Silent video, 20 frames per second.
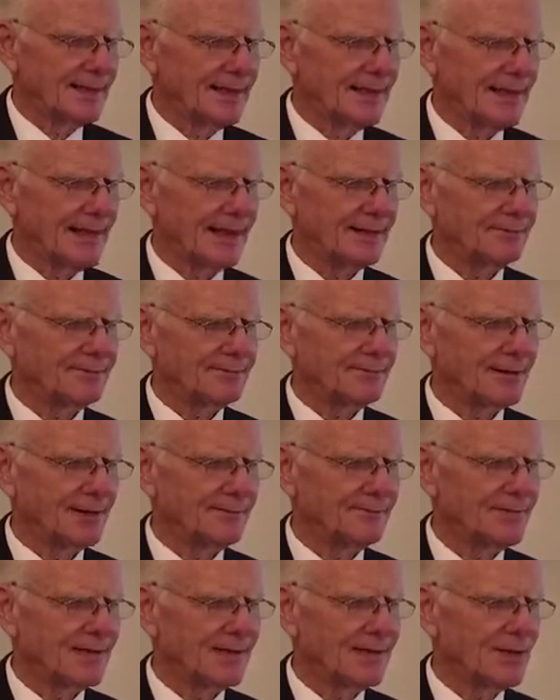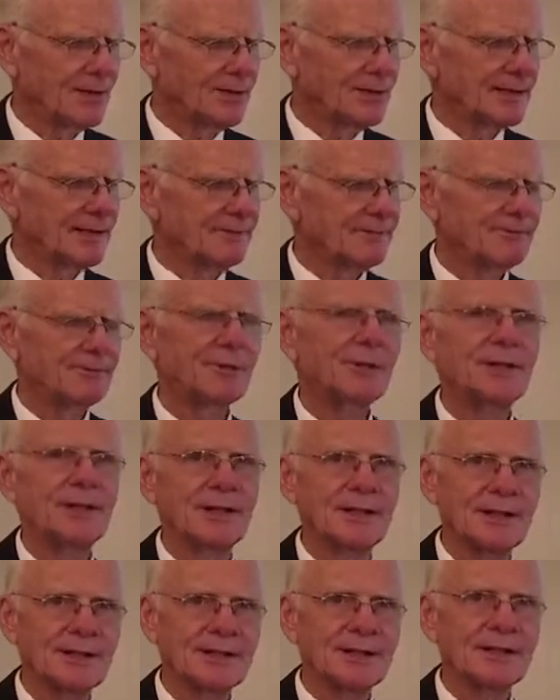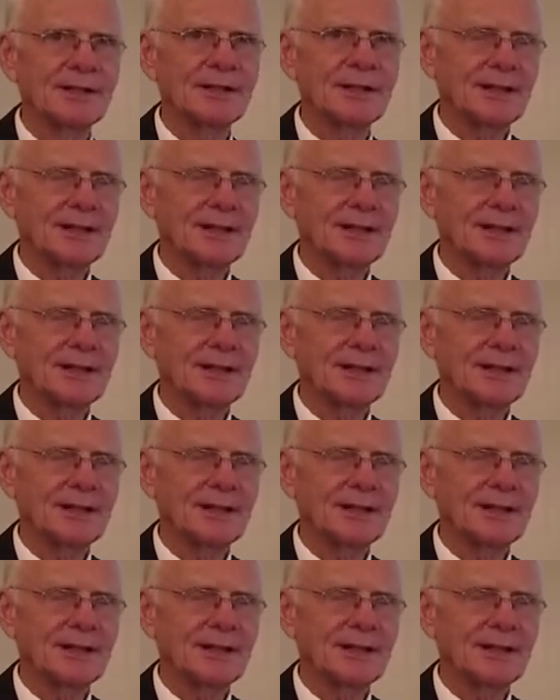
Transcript: that from the going forth